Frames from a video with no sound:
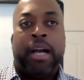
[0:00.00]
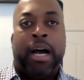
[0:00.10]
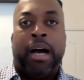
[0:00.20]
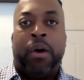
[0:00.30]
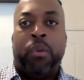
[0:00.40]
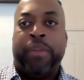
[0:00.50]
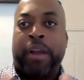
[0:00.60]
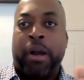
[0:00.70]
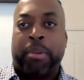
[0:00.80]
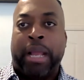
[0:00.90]
uh, with
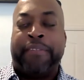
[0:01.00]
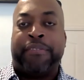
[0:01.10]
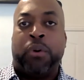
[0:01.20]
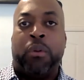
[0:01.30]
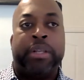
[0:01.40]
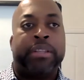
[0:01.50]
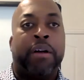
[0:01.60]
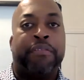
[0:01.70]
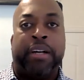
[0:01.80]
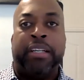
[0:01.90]
our platform, with
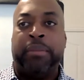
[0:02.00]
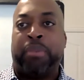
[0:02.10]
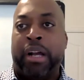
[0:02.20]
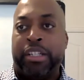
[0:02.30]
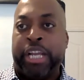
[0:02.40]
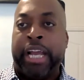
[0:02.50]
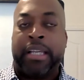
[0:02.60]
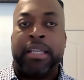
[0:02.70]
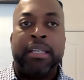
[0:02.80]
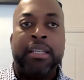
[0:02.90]
our funding
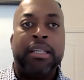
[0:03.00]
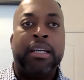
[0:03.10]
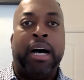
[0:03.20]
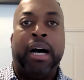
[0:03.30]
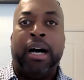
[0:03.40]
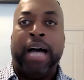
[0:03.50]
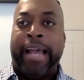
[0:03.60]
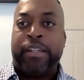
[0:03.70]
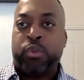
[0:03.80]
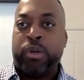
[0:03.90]
project, uh,
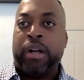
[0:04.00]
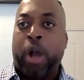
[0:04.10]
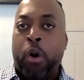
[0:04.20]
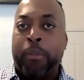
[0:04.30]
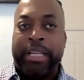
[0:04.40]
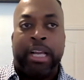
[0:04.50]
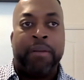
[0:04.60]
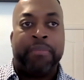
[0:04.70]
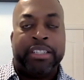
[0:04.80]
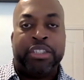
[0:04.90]
as we're opening
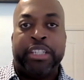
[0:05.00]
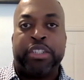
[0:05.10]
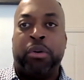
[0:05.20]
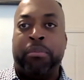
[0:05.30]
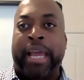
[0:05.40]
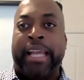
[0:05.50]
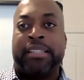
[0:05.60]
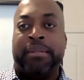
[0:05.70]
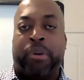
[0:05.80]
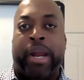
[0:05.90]
up these digital
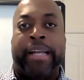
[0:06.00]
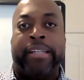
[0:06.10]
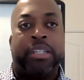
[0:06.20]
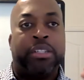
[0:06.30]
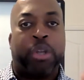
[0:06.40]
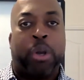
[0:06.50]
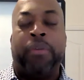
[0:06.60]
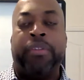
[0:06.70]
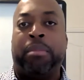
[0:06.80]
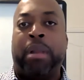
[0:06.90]
banks and branches
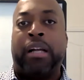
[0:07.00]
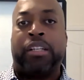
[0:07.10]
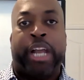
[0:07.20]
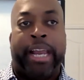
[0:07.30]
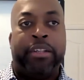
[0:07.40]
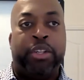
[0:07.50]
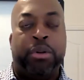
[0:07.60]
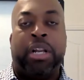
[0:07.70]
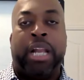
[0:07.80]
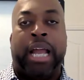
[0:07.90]
on the blockchain,
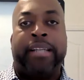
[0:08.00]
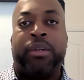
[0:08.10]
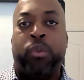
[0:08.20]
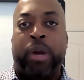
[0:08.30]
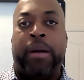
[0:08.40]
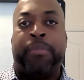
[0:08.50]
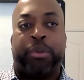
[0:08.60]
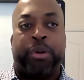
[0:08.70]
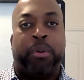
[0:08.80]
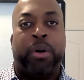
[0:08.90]
utilizing Web
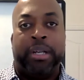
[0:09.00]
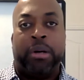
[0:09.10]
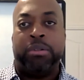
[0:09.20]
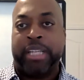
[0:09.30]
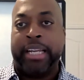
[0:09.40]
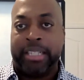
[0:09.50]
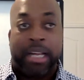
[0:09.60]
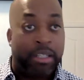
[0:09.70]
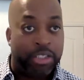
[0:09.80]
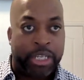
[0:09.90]
3.0
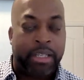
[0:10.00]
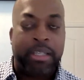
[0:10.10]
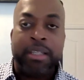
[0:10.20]
technology.